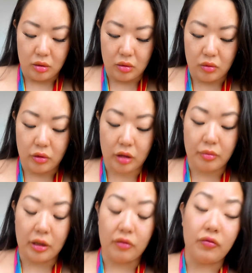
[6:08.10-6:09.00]
with
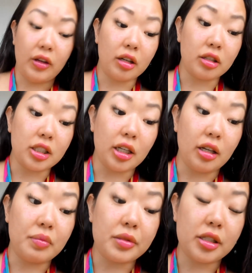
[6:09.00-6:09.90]
my
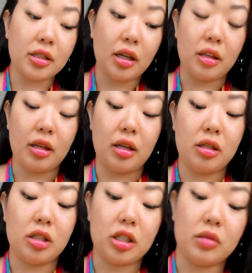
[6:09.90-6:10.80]
fingertips and then
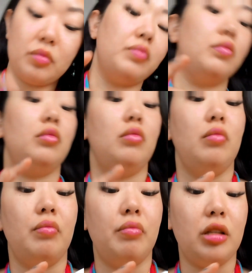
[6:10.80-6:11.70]
just
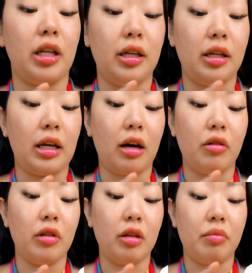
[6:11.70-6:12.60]
blend it
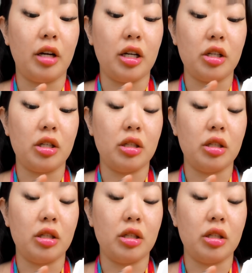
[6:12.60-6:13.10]
out with a brush.